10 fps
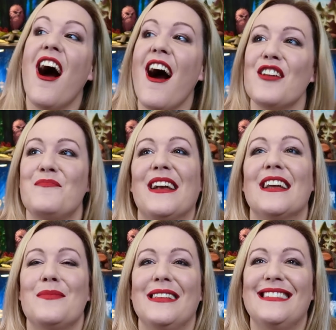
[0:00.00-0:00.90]
I'm
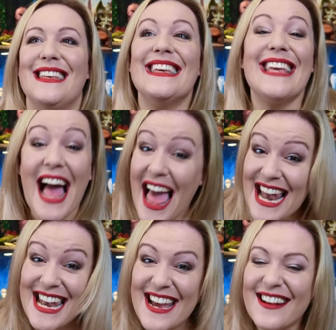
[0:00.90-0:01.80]
going to be seeing
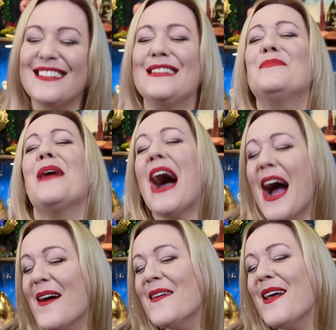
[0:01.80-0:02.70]
Kelly. I'm going to see
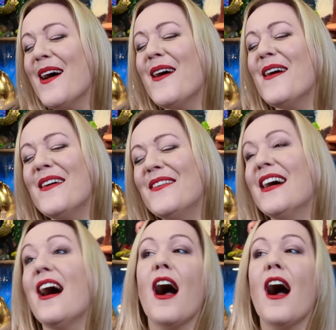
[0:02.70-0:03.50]
Paolo.